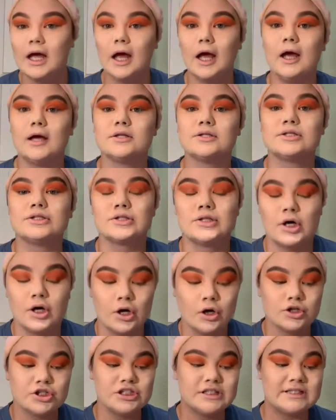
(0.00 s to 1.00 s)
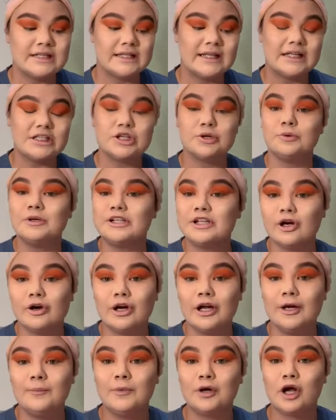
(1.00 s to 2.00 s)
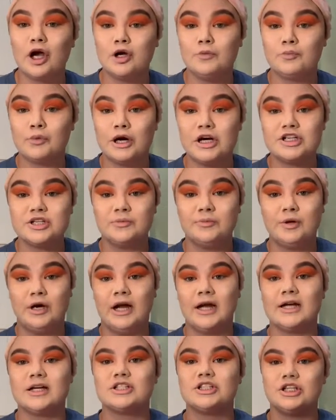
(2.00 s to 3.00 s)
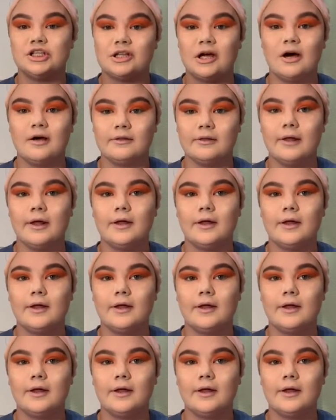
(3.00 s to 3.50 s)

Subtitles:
And so she said that she went to go get him a compression band because she thought,